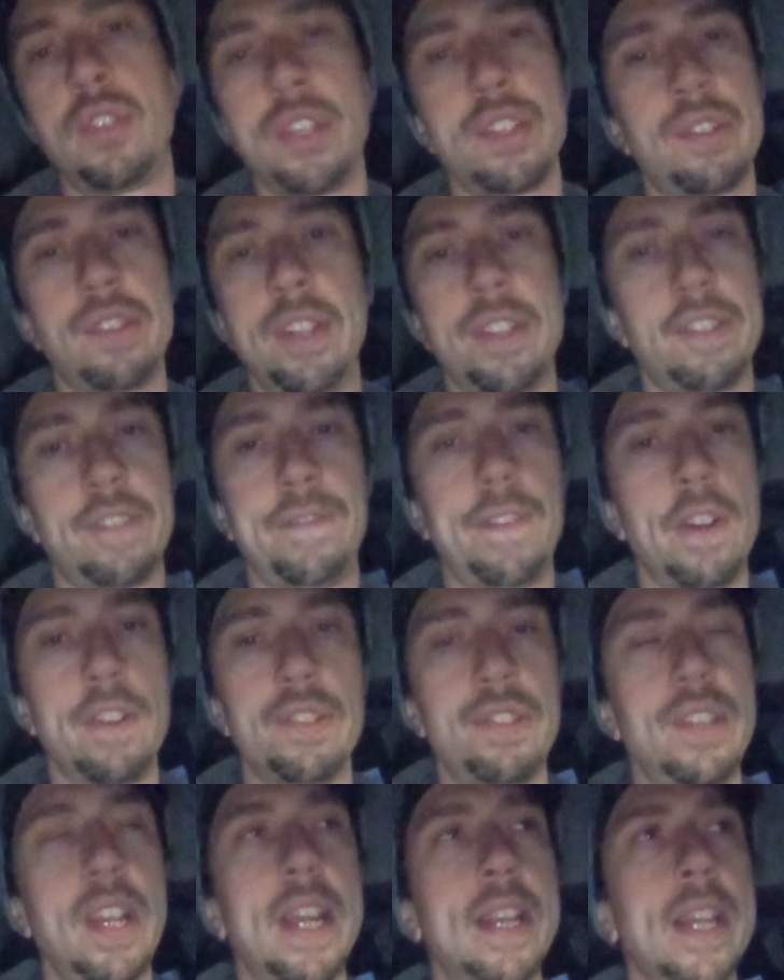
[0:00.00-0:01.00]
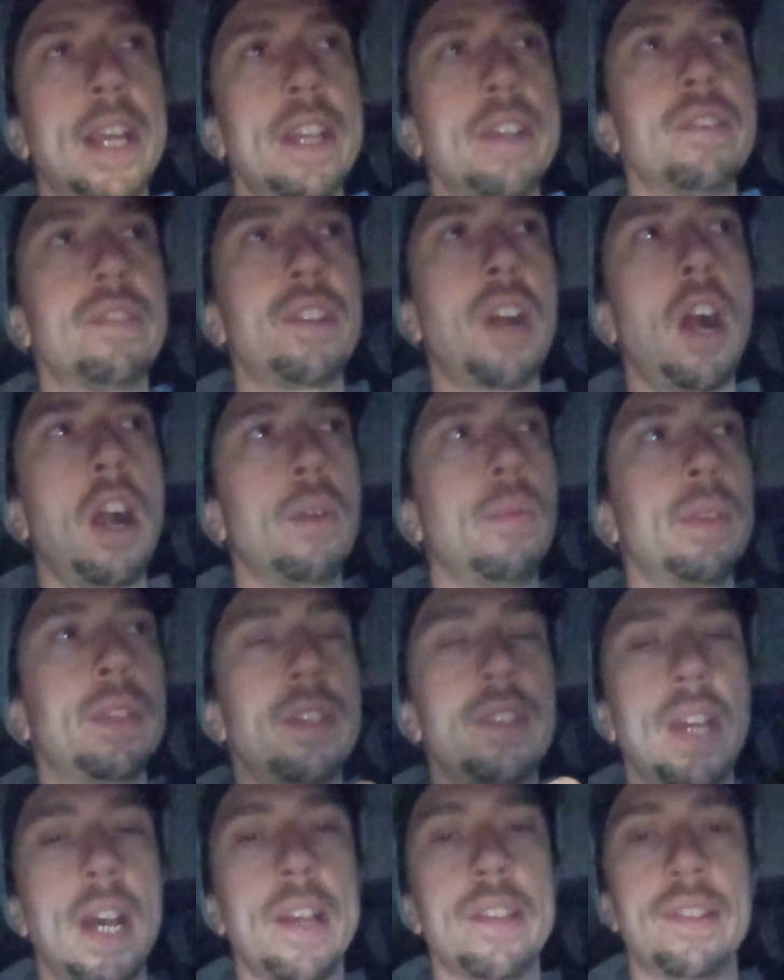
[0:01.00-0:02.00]
with just this first thing that you started with
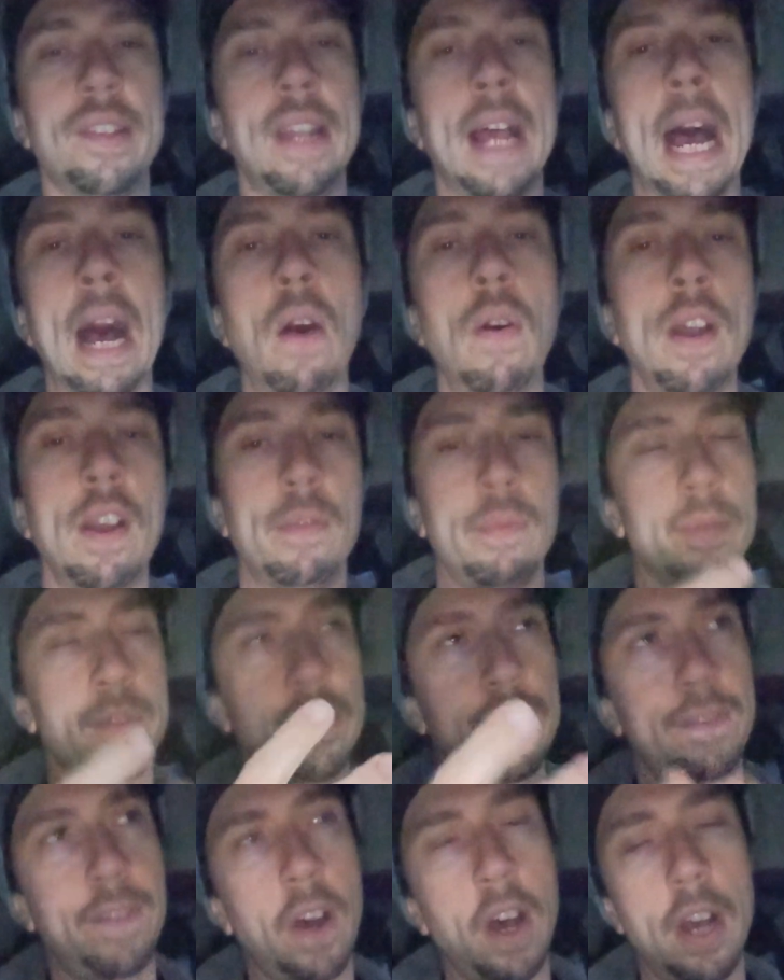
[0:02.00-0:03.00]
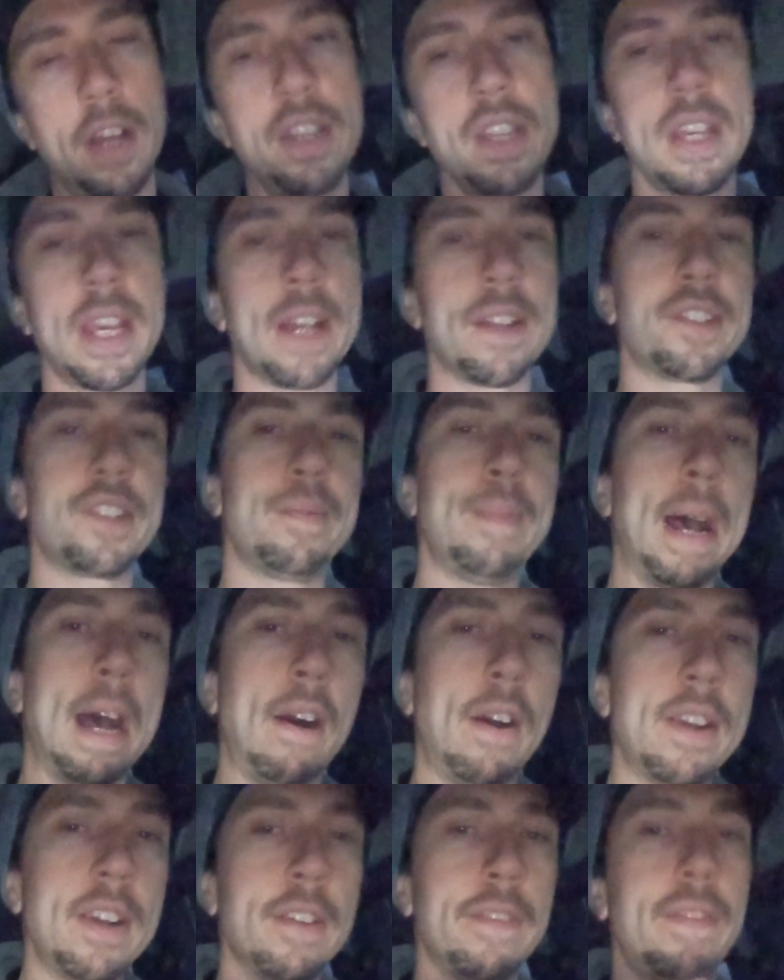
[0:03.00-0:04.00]
to test it out. It was fun. You get a
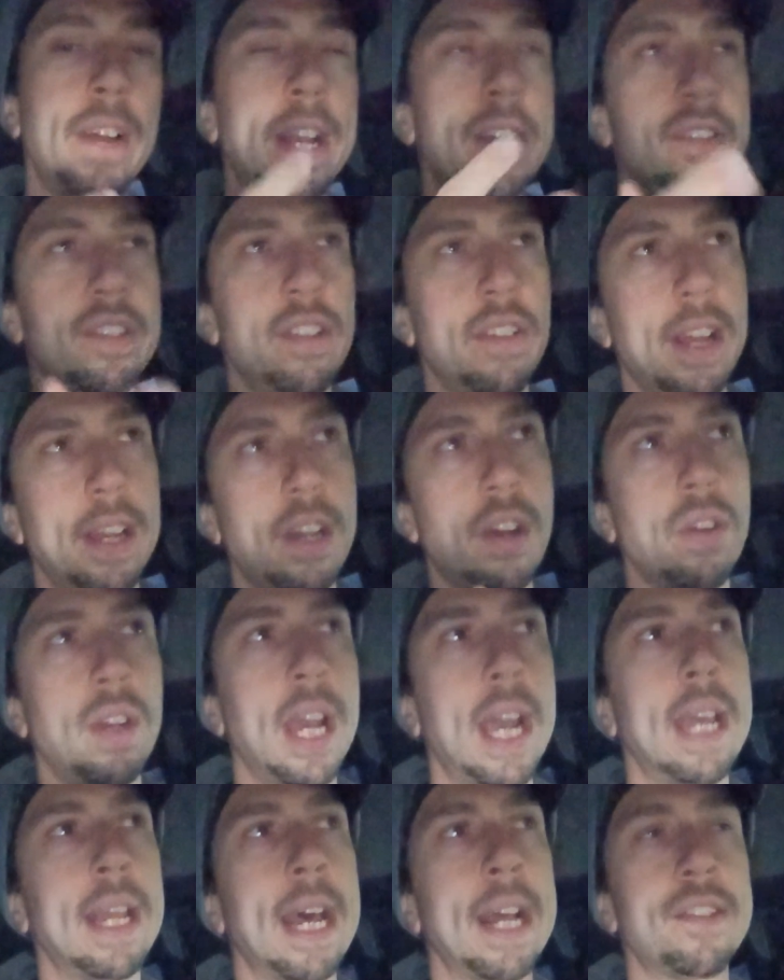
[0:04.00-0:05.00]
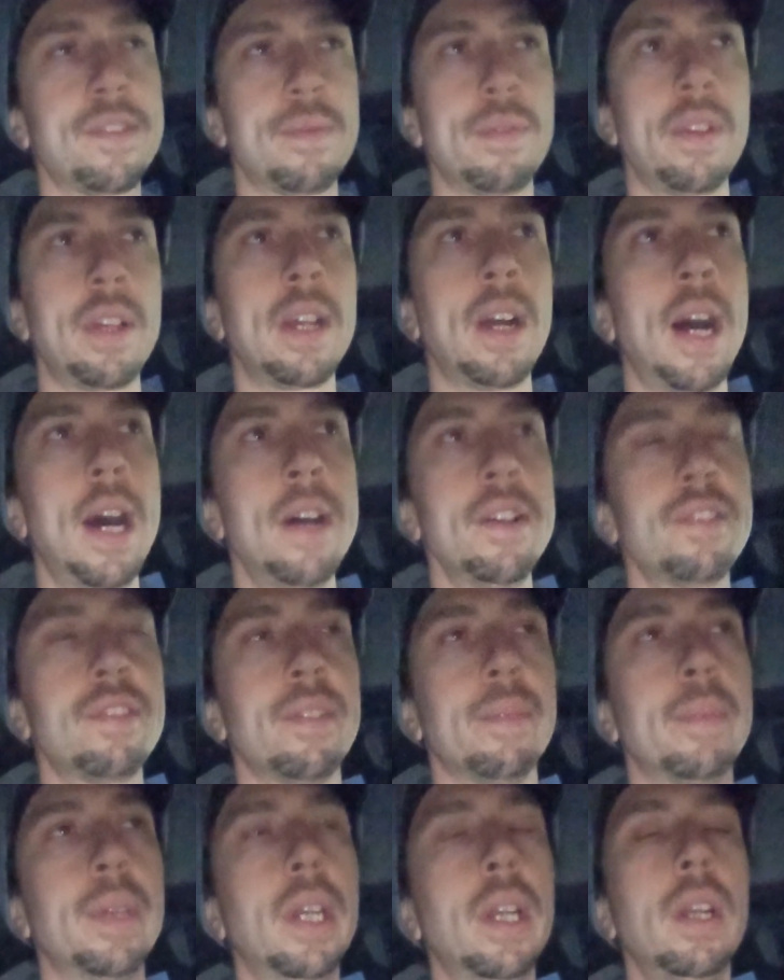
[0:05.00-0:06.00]
smile on your face. You're like, okay, that's really
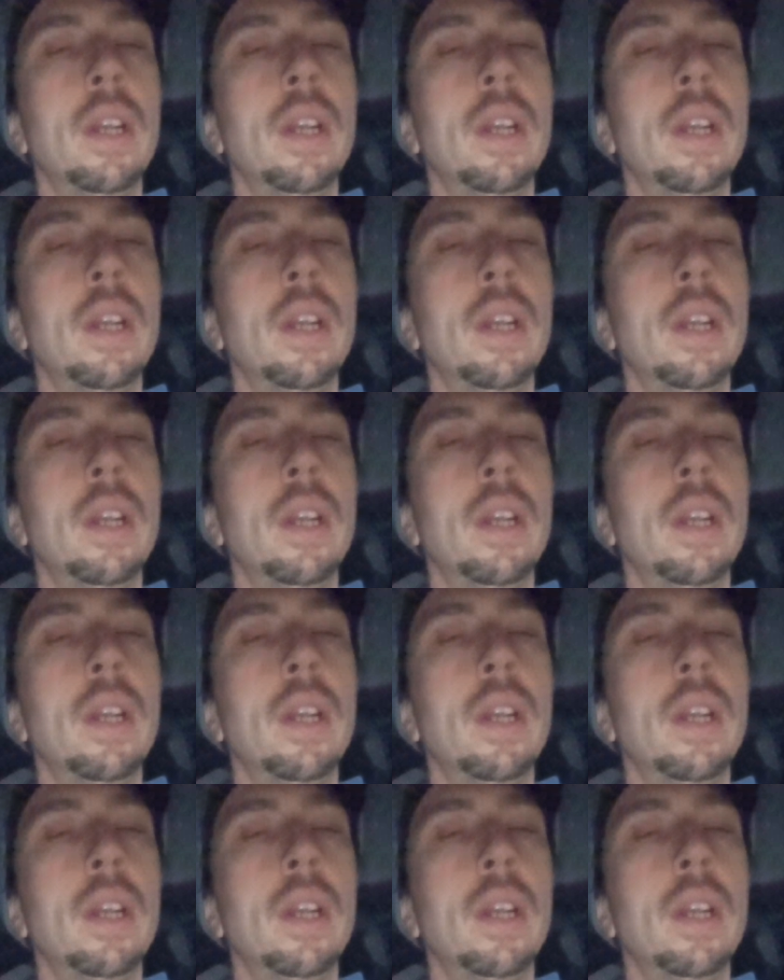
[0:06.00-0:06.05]
awesome.